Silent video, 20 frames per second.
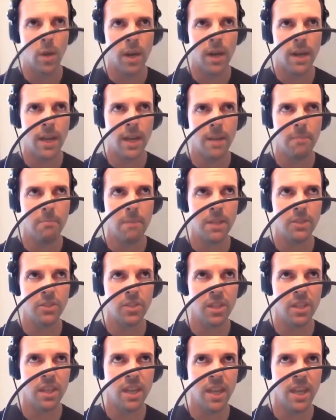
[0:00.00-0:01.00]
When I
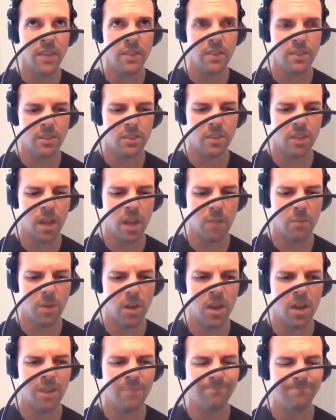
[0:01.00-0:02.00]
met you in the summer.
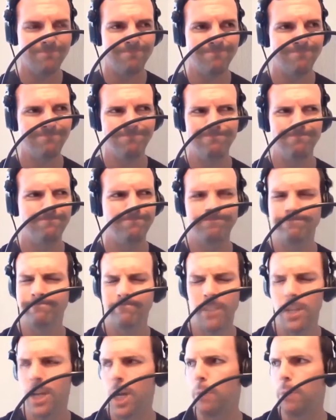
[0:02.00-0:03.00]

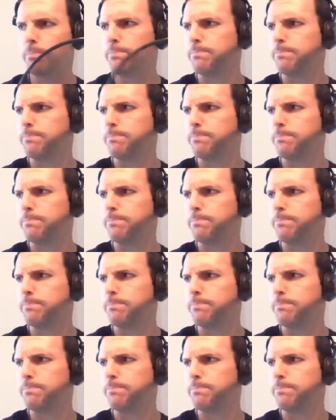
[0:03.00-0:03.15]
Mm, no.